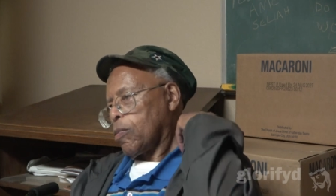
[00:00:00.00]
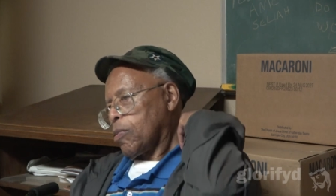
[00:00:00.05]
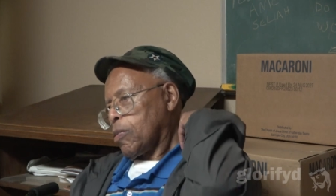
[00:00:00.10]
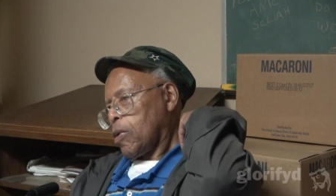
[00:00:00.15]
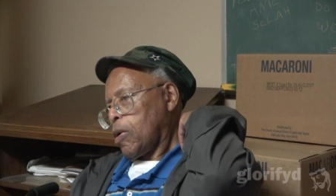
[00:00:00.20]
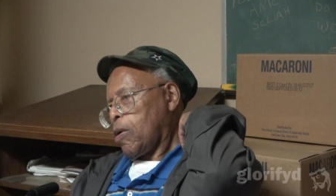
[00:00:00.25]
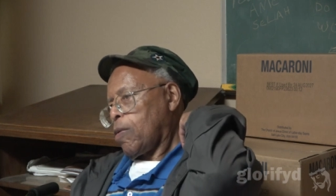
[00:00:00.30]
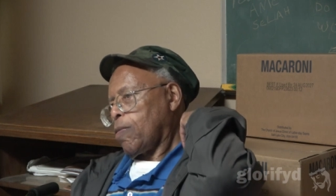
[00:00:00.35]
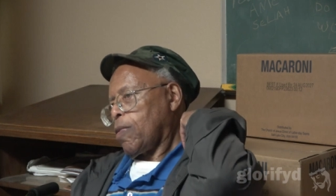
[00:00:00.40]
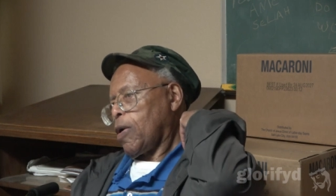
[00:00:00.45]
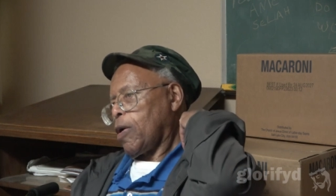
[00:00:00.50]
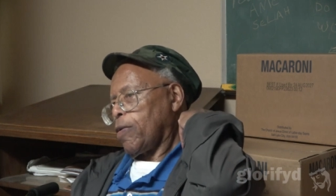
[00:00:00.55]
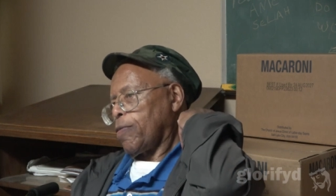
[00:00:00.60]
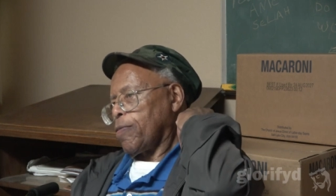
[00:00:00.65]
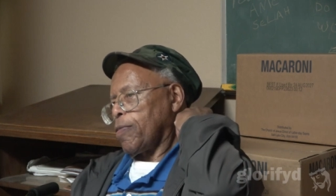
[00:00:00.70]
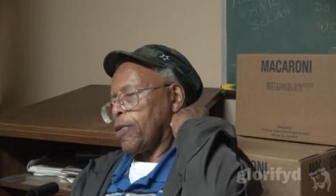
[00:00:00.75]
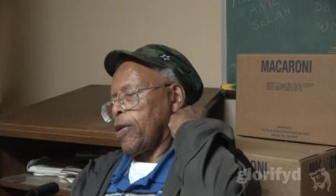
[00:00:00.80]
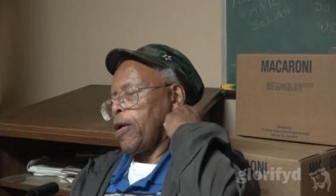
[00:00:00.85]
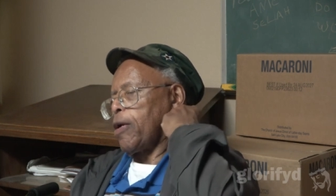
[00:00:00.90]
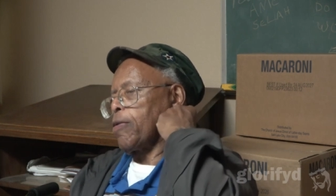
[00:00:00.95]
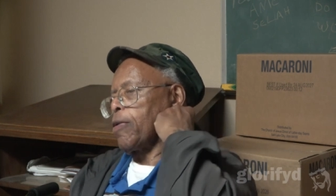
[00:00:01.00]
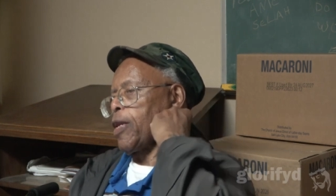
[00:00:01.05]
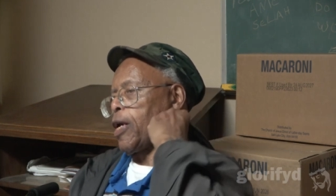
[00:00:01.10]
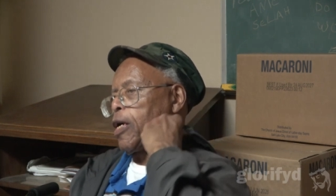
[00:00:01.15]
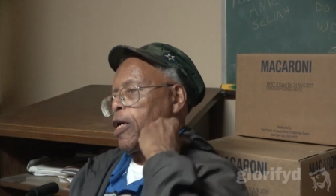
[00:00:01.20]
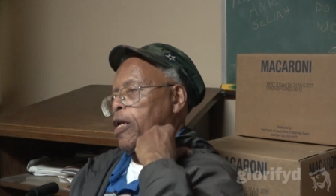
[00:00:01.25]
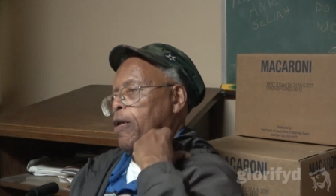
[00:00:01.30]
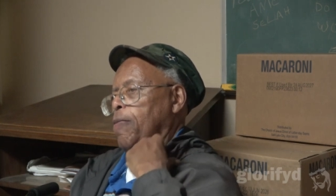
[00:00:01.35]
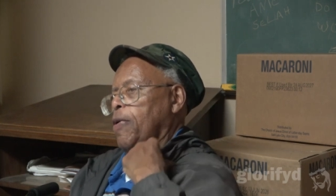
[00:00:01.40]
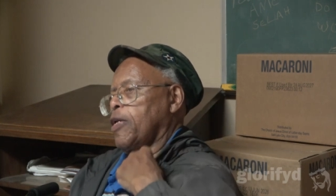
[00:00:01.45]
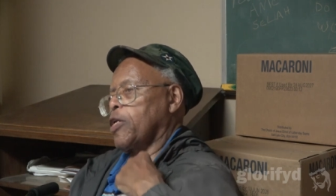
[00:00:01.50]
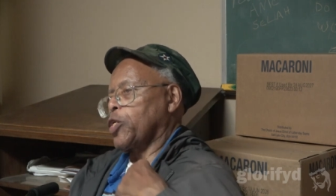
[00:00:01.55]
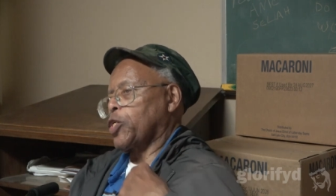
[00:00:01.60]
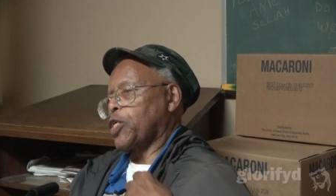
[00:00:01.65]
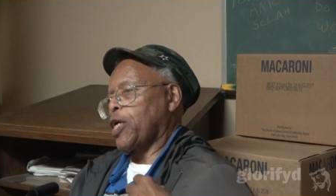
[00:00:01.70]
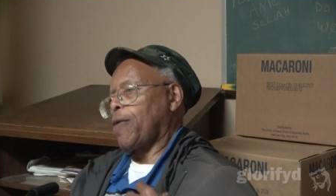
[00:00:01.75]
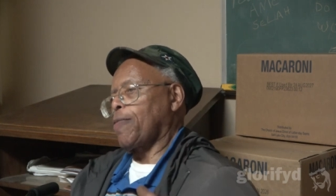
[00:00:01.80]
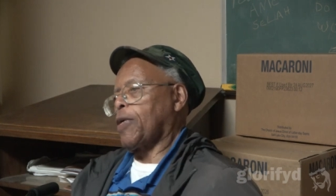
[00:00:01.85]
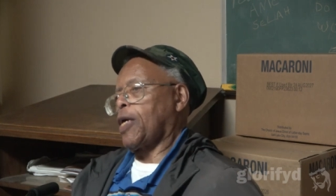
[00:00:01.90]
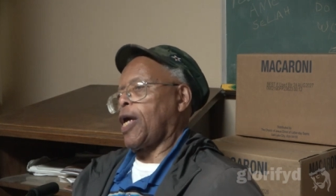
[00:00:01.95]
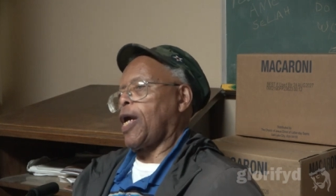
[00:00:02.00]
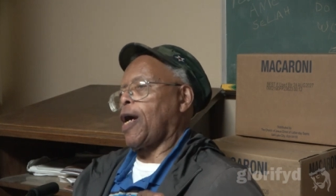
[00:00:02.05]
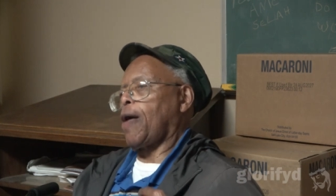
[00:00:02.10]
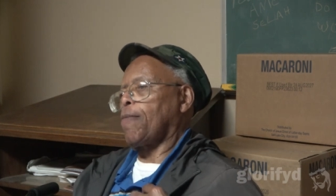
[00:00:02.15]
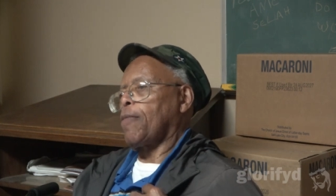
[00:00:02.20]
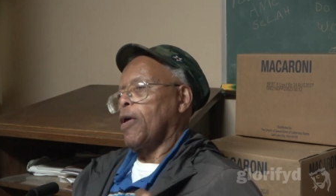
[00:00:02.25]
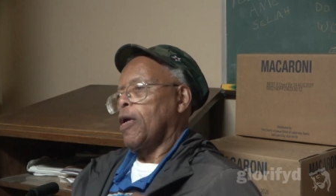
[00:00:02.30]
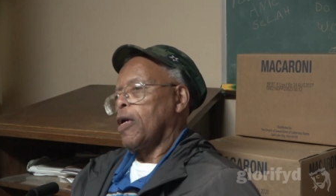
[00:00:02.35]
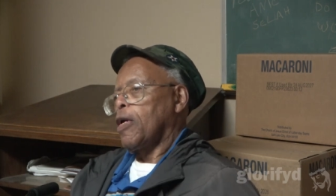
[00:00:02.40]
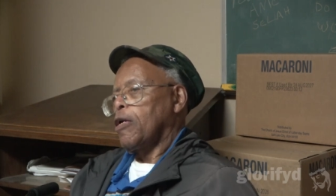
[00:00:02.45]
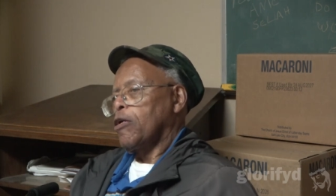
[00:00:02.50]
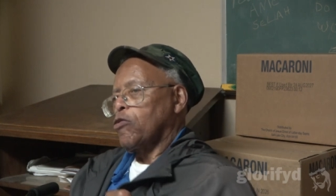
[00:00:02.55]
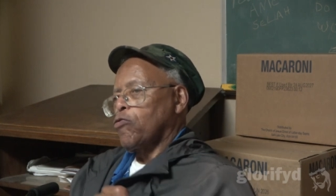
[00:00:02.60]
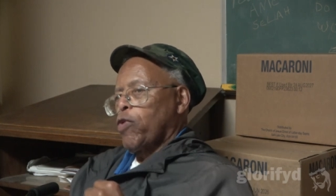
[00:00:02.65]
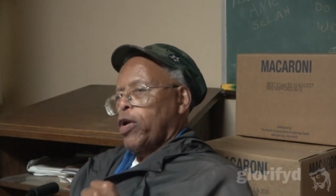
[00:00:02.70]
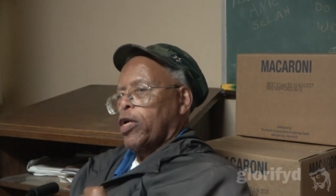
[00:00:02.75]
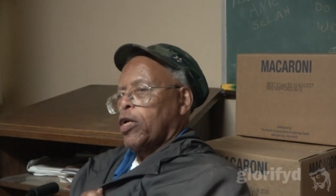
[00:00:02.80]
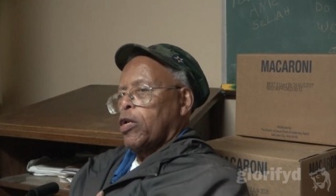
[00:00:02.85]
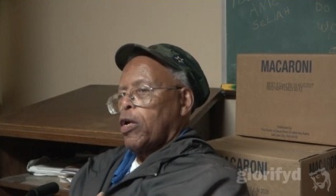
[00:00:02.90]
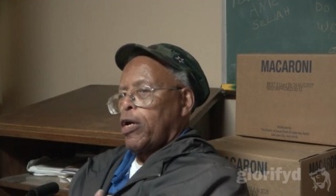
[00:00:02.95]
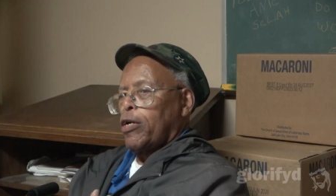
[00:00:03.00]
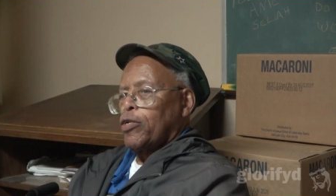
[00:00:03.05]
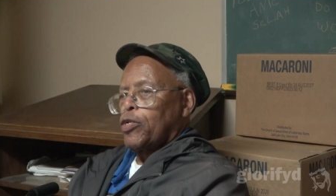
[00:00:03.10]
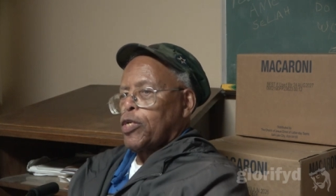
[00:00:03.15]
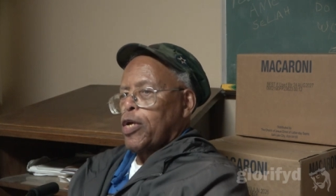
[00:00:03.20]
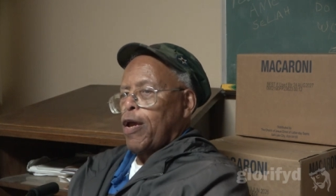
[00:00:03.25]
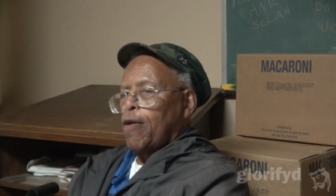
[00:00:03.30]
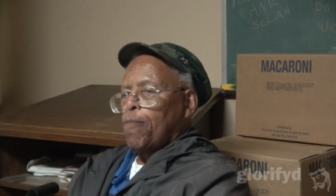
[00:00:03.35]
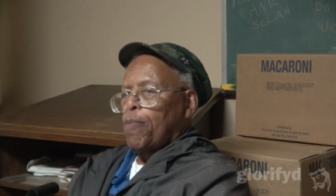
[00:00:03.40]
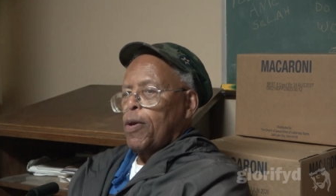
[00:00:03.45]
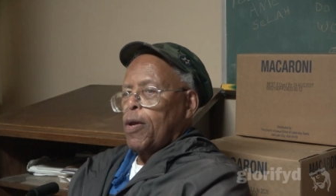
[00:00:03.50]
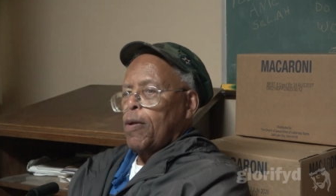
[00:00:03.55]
Two no well, they're, they're going to be in the same camp as regular unsaved